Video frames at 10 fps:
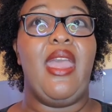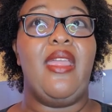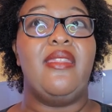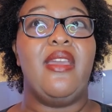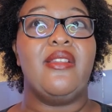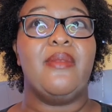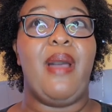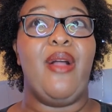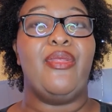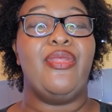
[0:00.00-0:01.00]
there's
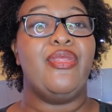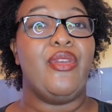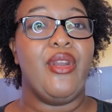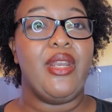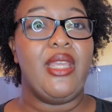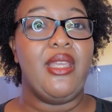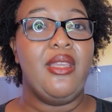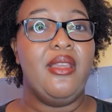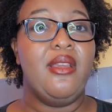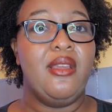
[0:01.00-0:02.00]
about 30,
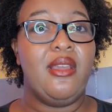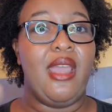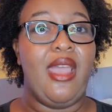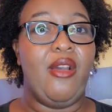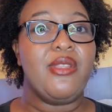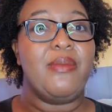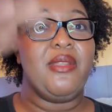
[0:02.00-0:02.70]
it goes up to